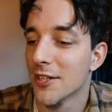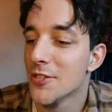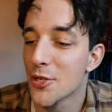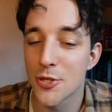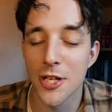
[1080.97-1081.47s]

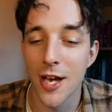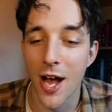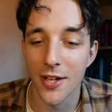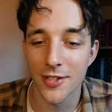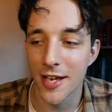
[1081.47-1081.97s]
So she
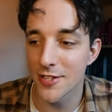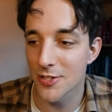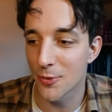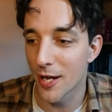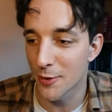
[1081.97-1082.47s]
can't guess
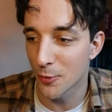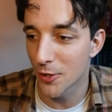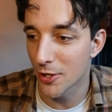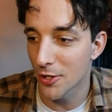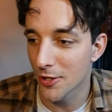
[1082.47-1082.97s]
the right
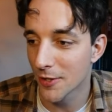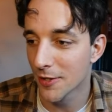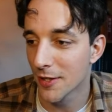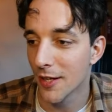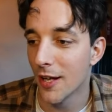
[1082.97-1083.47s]
word.
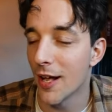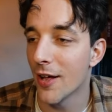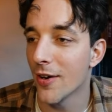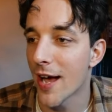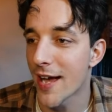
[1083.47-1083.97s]

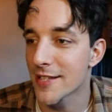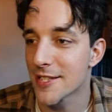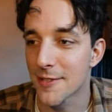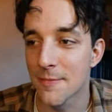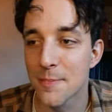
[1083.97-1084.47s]
All right.
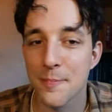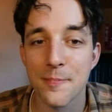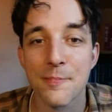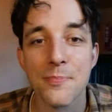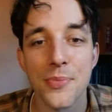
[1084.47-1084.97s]

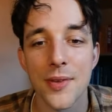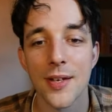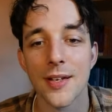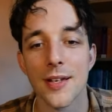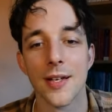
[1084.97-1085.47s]

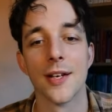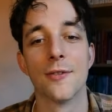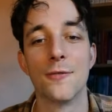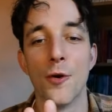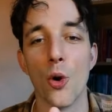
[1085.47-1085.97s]

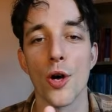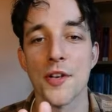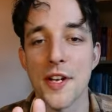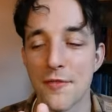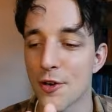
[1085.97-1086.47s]
4
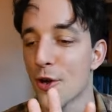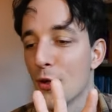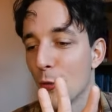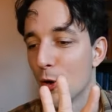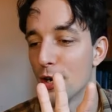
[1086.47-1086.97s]

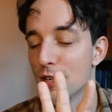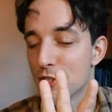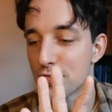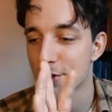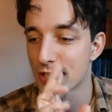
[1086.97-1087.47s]
difficult
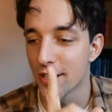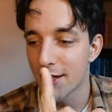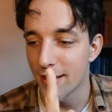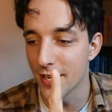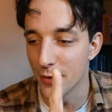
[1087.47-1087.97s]
words.
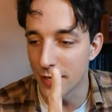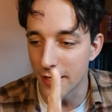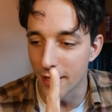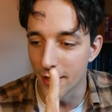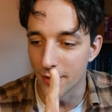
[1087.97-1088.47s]
Here we
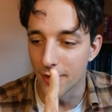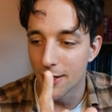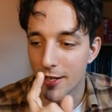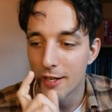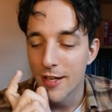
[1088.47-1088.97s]
go.
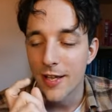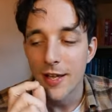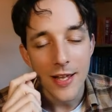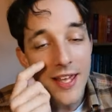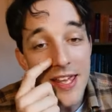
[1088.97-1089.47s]

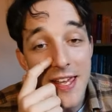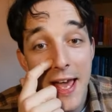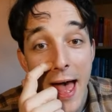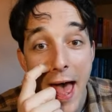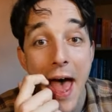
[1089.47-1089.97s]
He
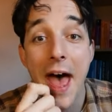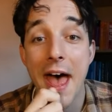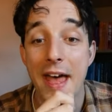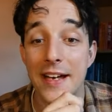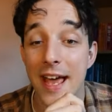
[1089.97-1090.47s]

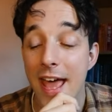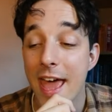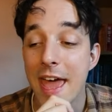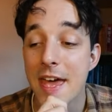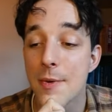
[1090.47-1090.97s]
had
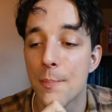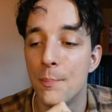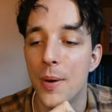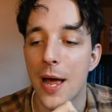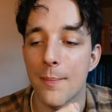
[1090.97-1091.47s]
a
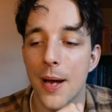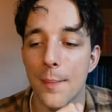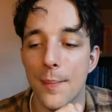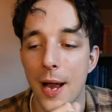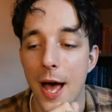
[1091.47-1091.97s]
blah, blah,
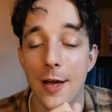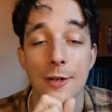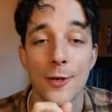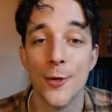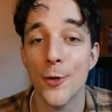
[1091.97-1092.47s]
blah
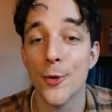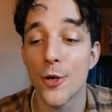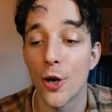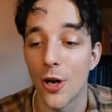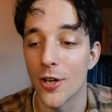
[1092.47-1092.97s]

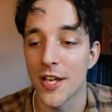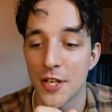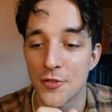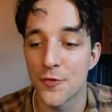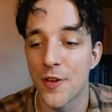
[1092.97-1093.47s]
look on
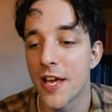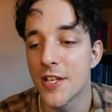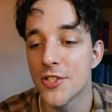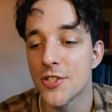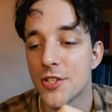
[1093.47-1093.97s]
his
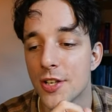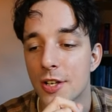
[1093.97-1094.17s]
face